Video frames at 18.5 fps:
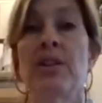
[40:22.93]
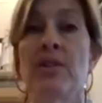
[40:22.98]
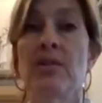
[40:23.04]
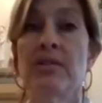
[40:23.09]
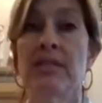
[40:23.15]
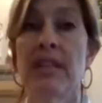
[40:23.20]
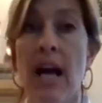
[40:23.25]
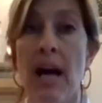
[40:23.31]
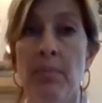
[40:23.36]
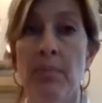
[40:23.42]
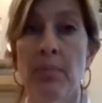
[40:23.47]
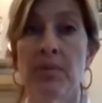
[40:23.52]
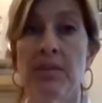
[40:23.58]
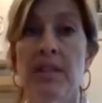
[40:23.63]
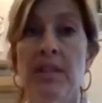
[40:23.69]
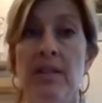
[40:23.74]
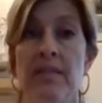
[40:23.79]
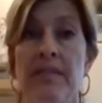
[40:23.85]
We could use
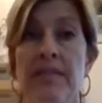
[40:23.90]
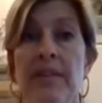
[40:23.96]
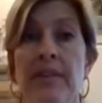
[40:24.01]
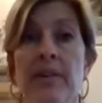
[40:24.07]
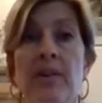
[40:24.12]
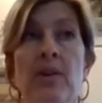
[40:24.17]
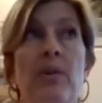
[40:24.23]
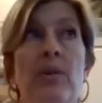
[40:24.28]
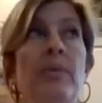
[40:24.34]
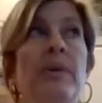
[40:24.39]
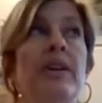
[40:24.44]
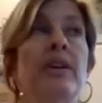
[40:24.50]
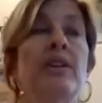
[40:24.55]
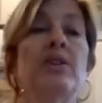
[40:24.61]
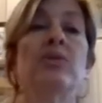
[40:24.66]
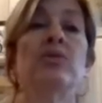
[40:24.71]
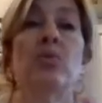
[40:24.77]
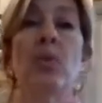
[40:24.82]
apple cider vinegar.
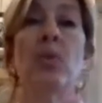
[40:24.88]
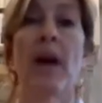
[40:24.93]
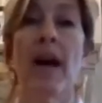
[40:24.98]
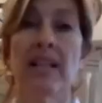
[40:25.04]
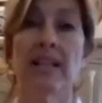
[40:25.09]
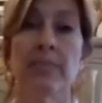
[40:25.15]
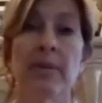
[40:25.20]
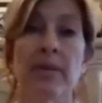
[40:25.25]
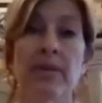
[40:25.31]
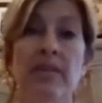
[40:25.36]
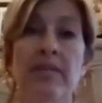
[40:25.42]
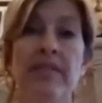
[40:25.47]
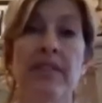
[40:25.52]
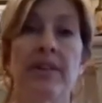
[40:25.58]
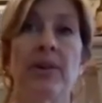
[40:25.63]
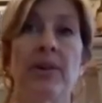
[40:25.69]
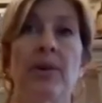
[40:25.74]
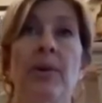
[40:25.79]
We could use
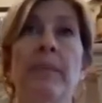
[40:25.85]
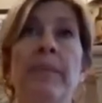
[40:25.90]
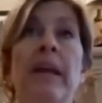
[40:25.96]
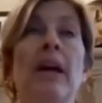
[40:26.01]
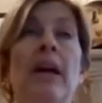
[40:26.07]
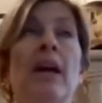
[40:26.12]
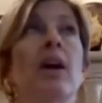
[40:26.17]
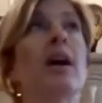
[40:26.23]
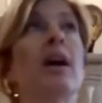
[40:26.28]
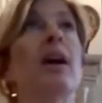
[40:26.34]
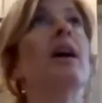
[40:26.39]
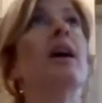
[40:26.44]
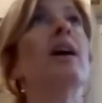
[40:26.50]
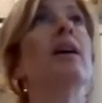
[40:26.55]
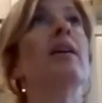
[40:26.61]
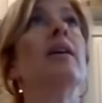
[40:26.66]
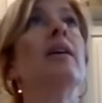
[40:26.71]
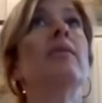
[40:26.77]
raspberry vinegar,
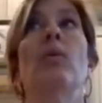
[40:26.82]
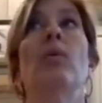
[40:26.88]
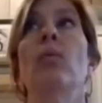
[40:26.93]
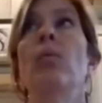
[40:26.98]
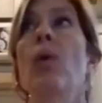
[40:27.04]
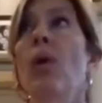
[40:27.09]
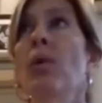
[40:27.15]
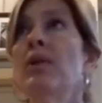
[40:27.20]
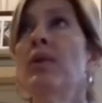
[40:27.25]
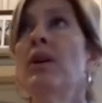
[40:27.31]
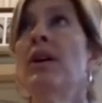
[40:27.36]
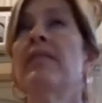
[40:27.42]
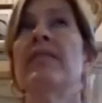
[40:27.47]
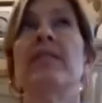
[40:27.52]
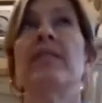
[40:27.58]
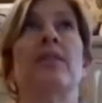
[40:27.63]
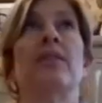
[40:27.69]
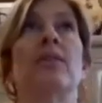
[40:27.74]
um,
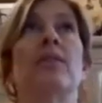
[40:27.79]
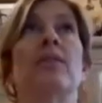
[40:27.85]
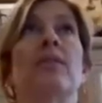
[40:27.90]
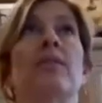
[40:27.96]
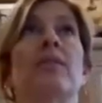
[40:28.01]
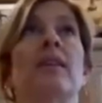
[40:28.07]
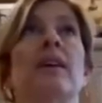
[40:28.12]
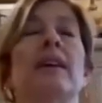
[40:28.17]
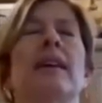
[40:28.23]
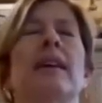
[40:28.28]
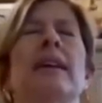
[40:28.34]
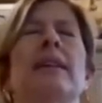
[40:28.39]
walnut vinegar.